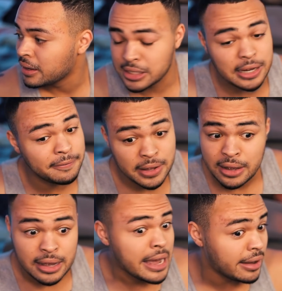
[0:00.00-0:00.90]
Because
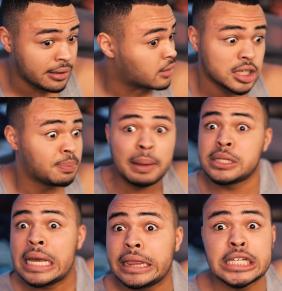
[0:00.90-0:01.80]

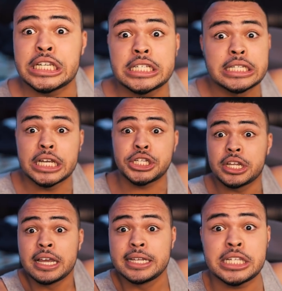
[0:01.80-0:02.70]
people said this is
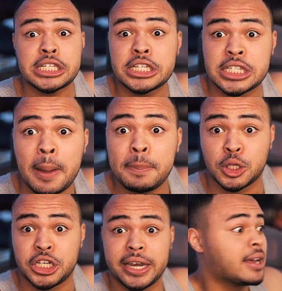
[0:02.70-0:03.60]
the
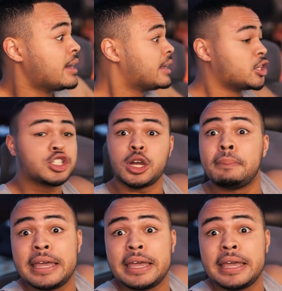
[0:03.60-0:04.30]
simple shit. There's some